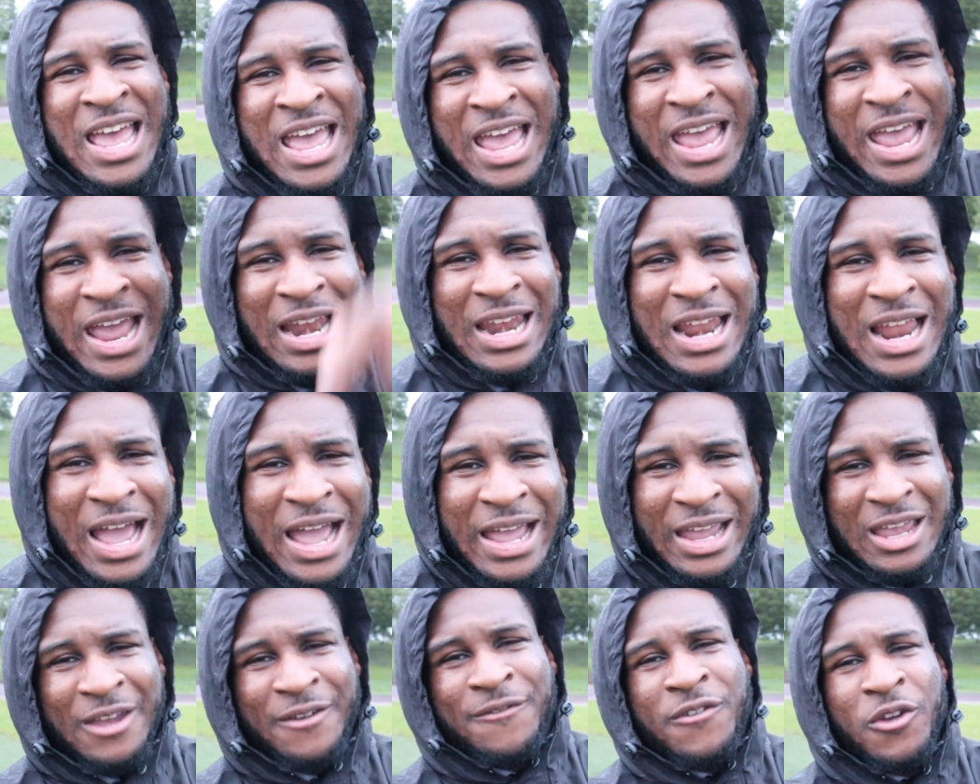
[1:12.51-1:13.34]
Hit
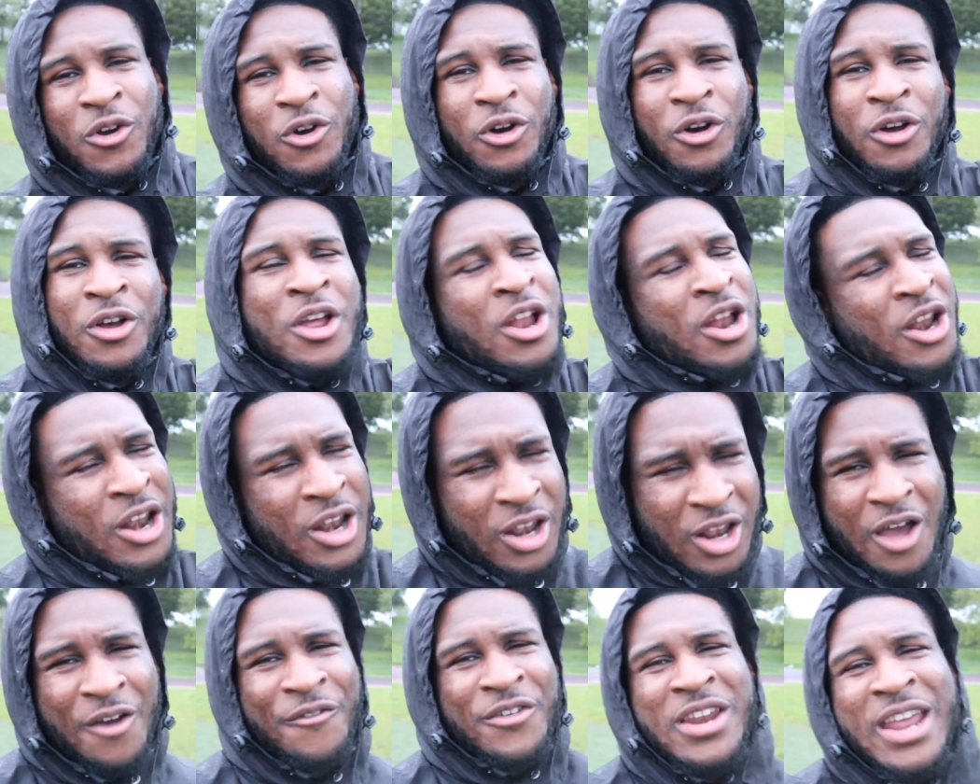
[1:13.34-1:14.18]
like if you're
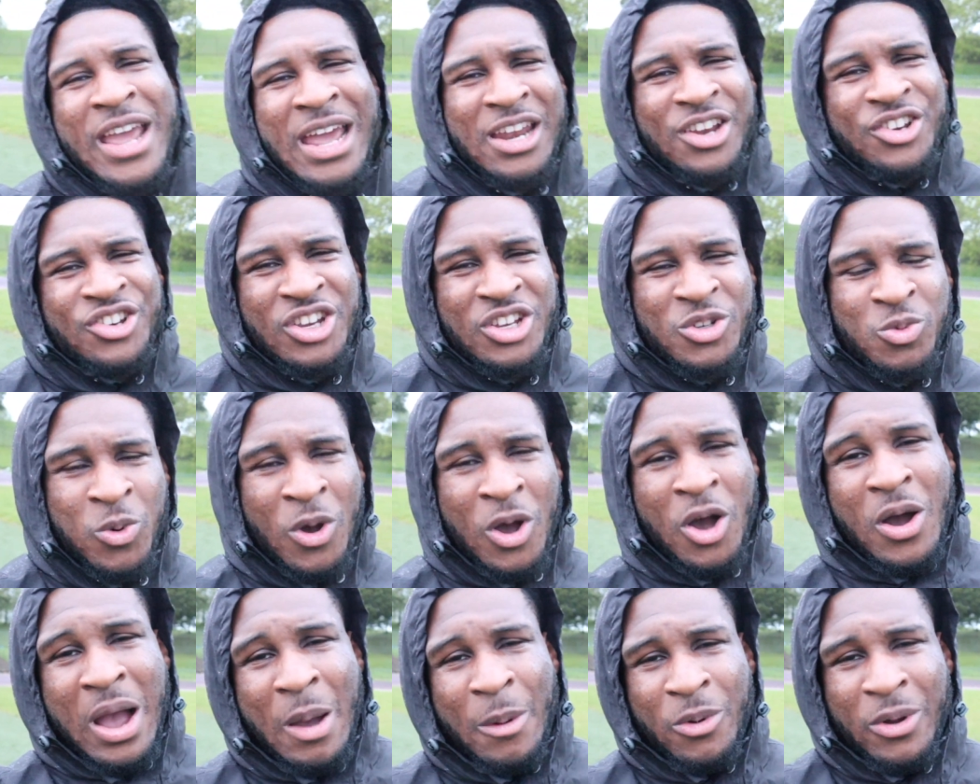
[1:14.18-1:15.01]
loving the energy as
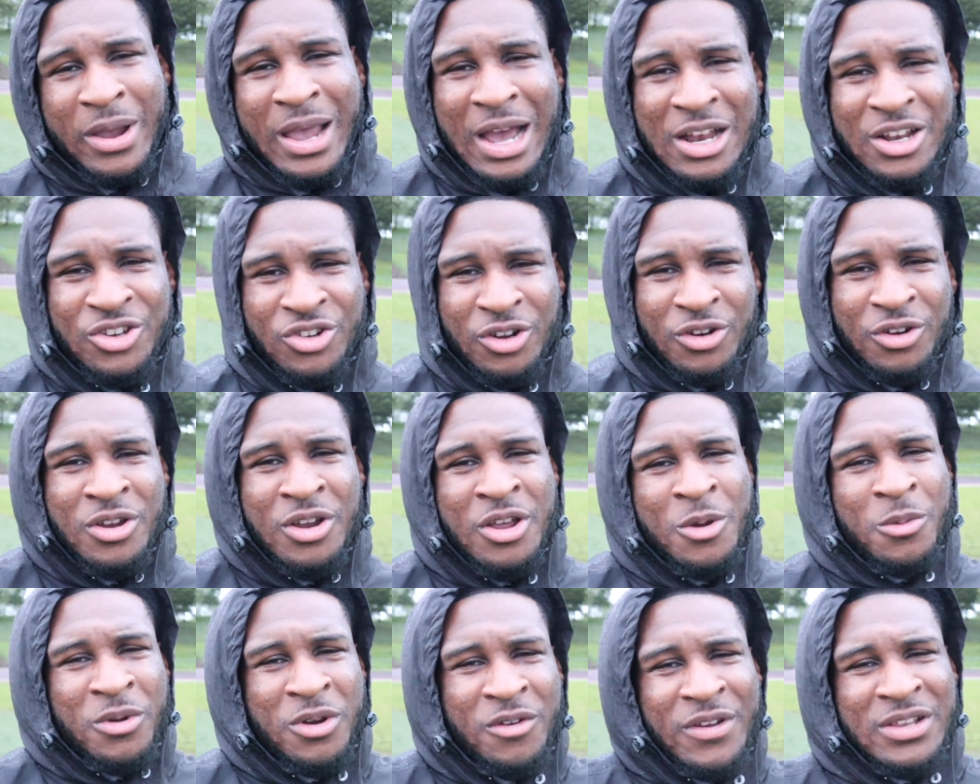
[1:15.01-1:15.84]
well, and we'll catch on
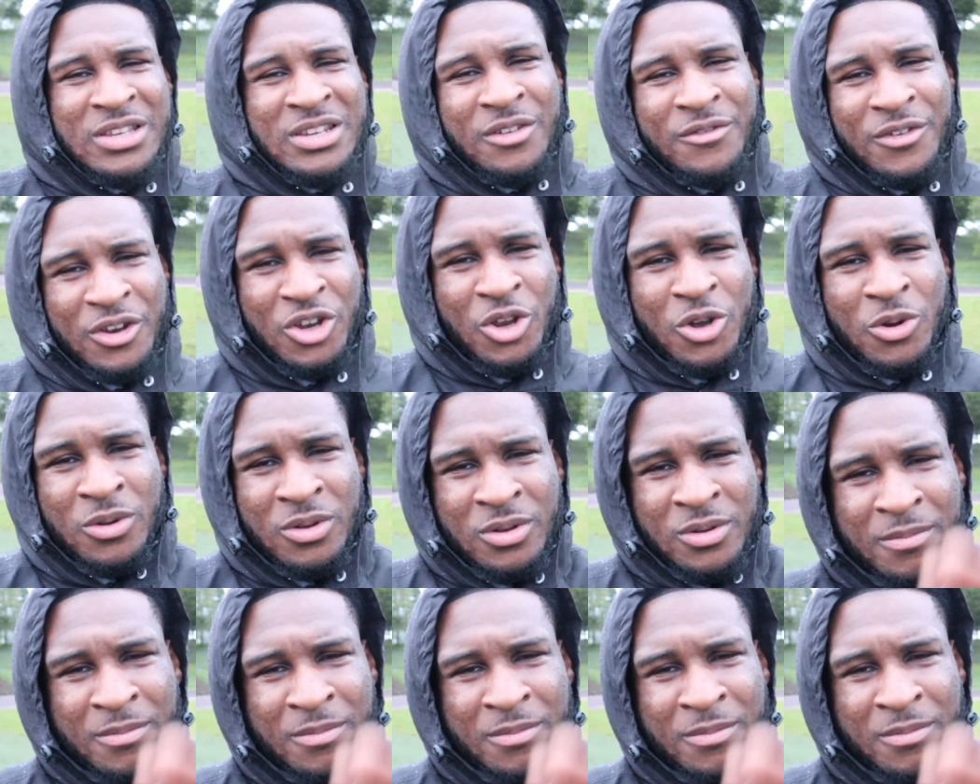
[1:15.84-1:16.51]
with the rest of the video.